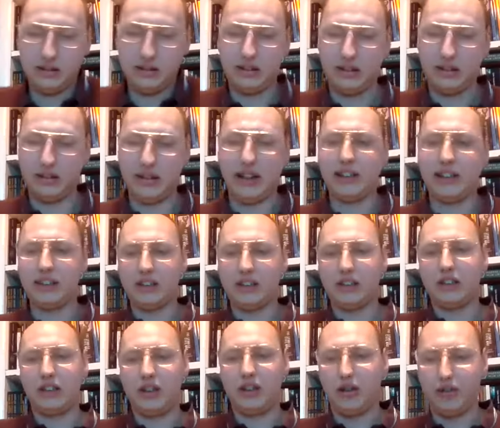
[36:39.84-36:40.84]

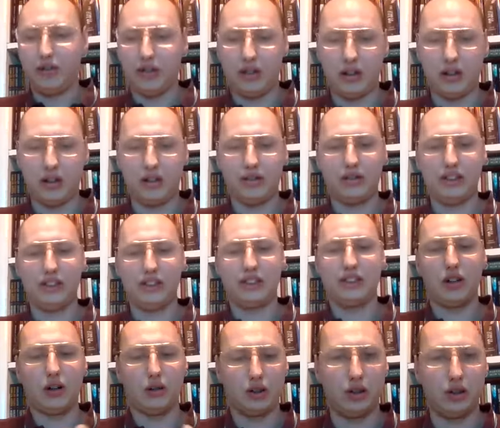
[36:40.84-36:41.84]
nature of a lot of these
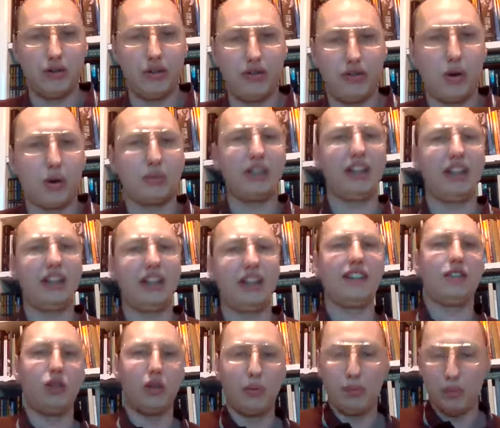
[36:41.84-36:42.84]
social reforms into
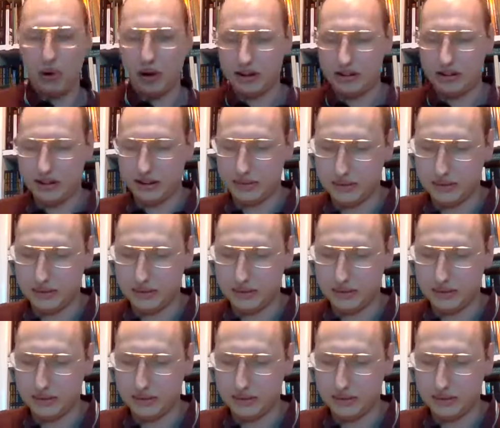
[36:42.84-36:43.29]
the party.